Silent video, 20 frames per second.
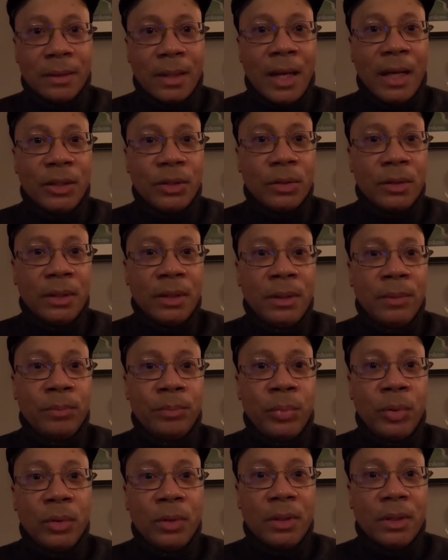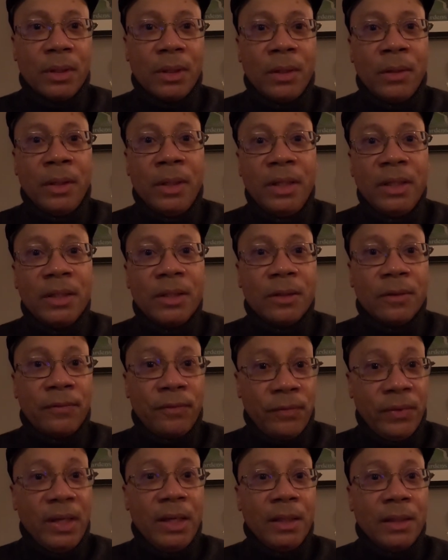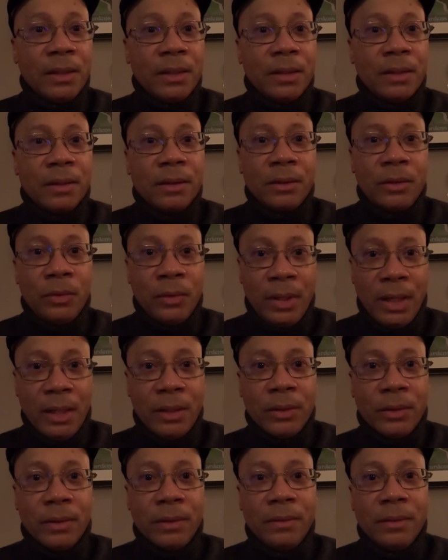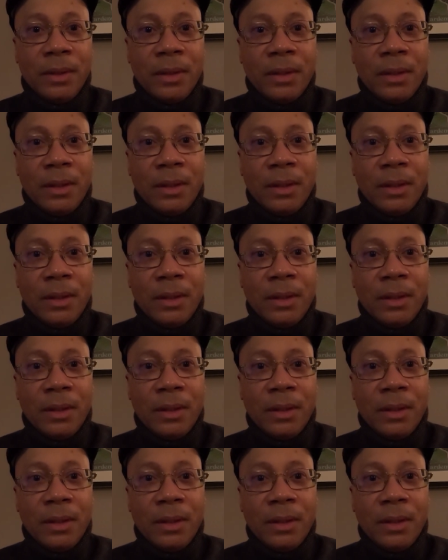actually put a list of things together,